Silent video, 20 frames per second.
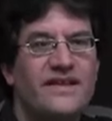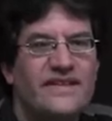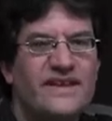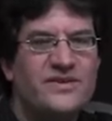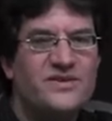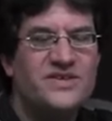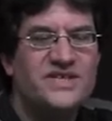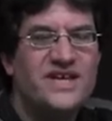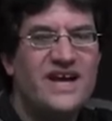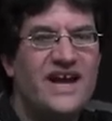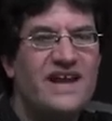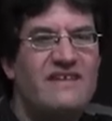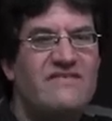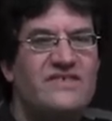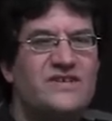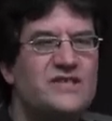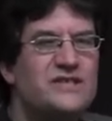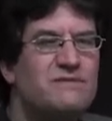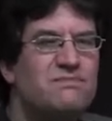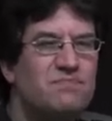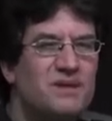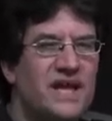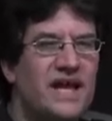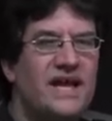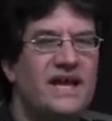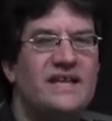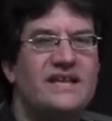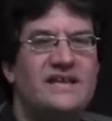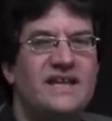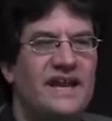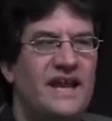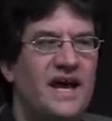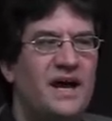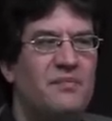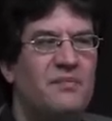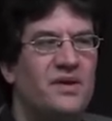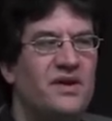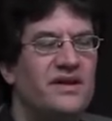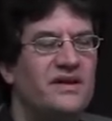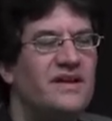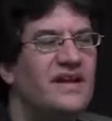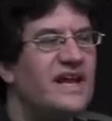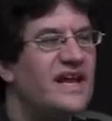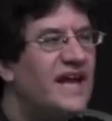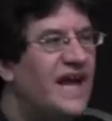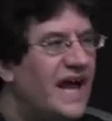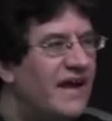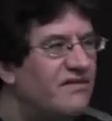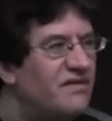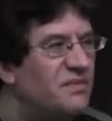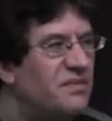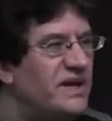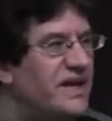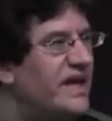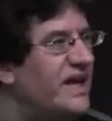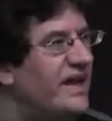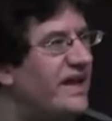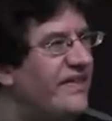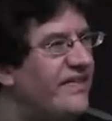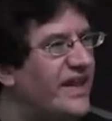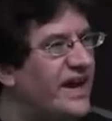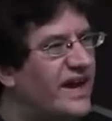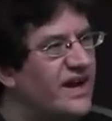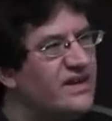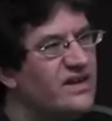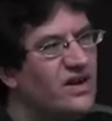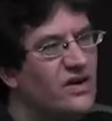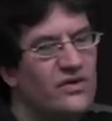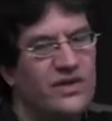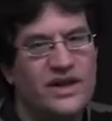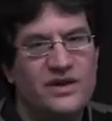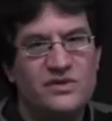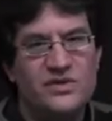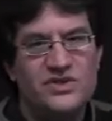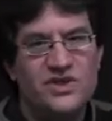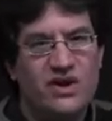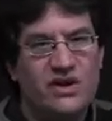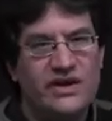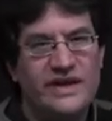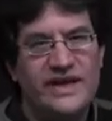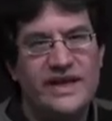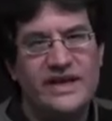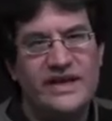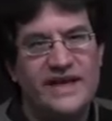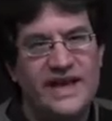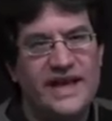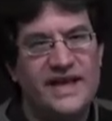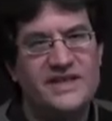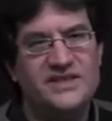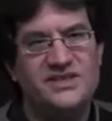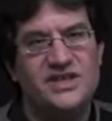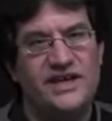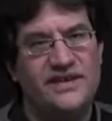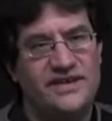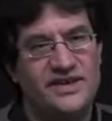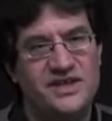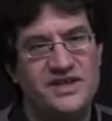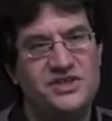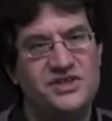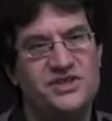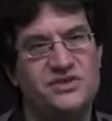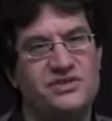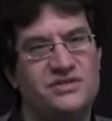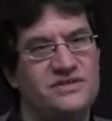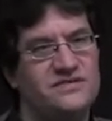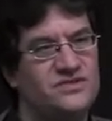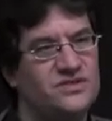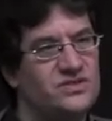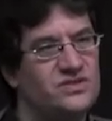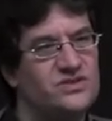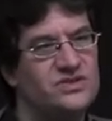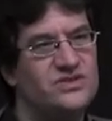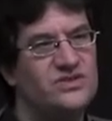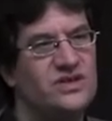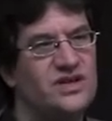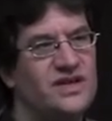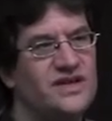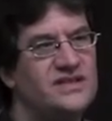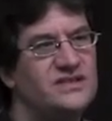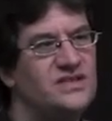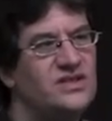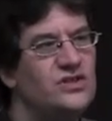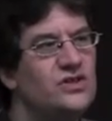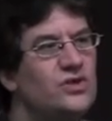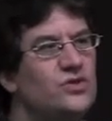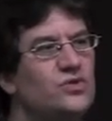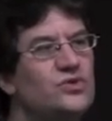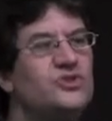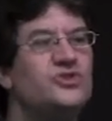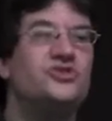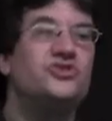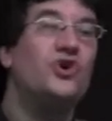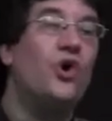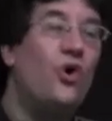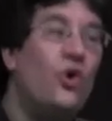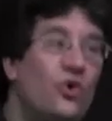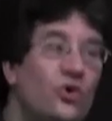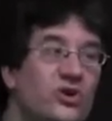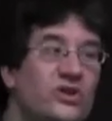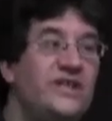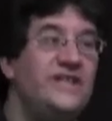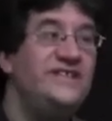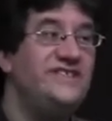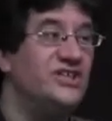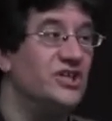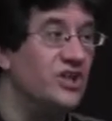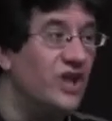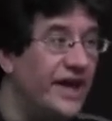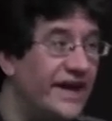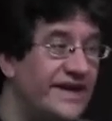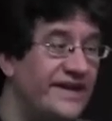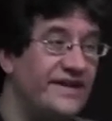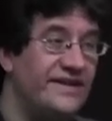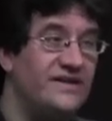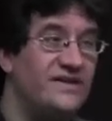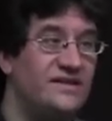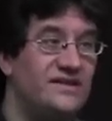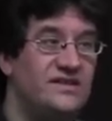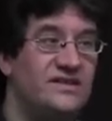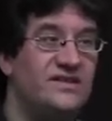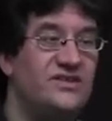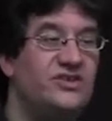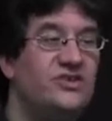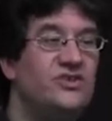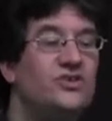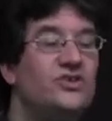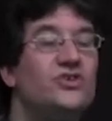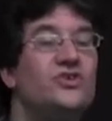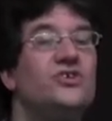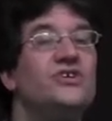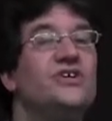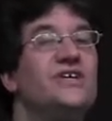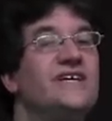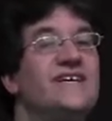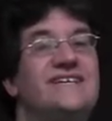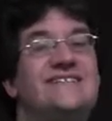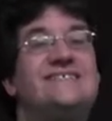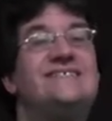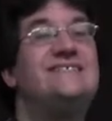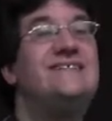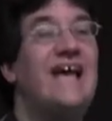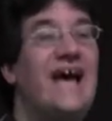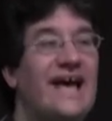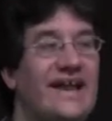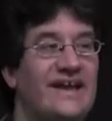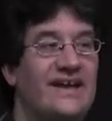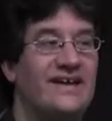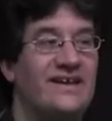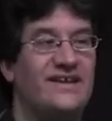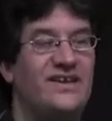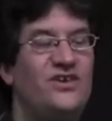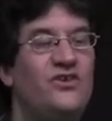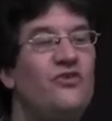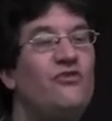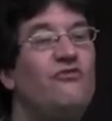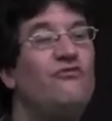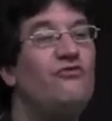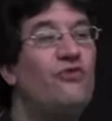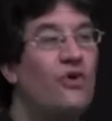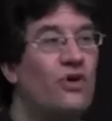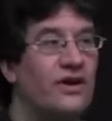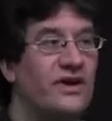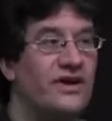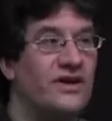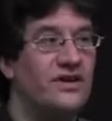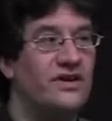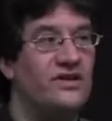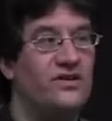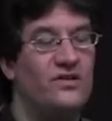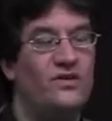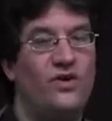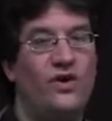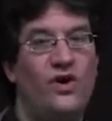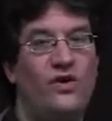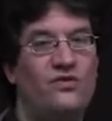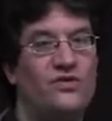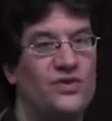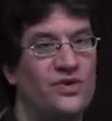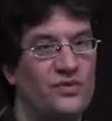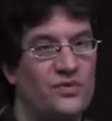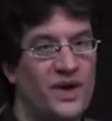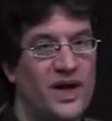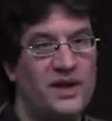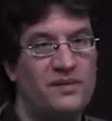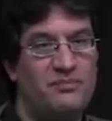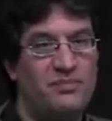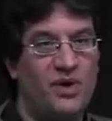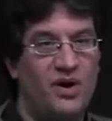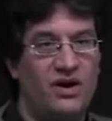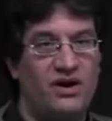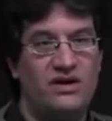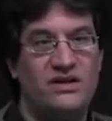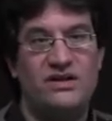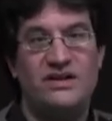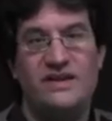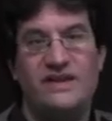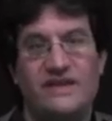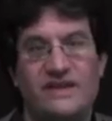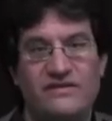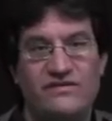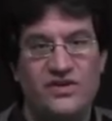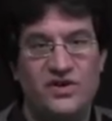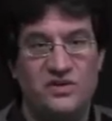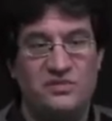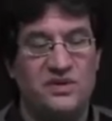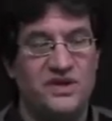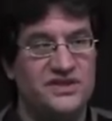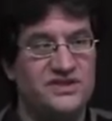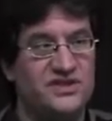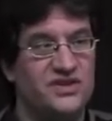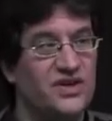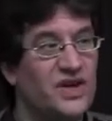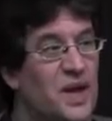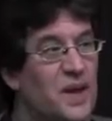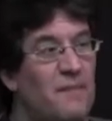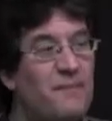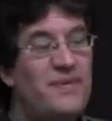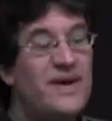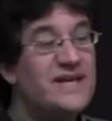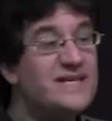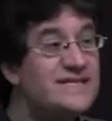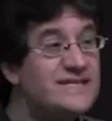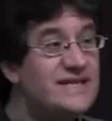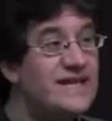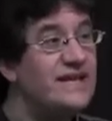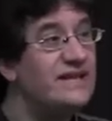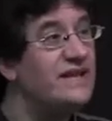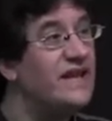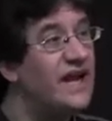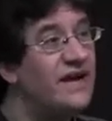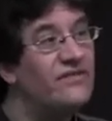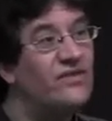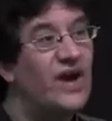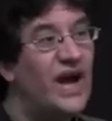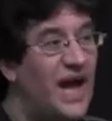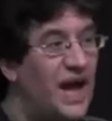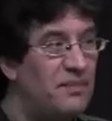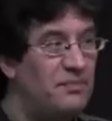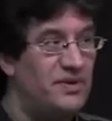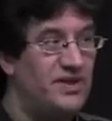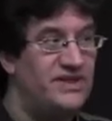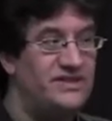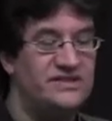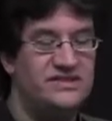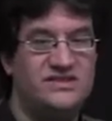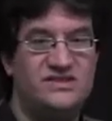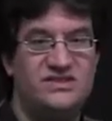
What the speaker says: there was kind of a split that happened. Everybody that I know that was already engaged on the issue of drone strikes was totally delighted, ecstatic, euphoric over the Rand Paul filibuster. Best thing that ever happened